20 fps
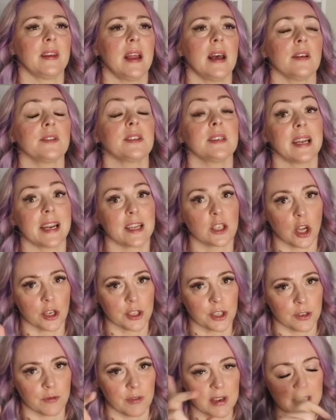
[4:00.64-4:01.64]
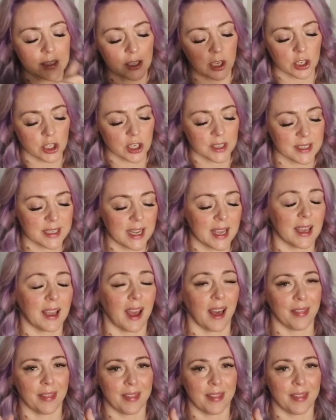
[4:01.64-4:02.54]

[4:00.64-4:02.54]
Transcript: anything else until I started to research and dig,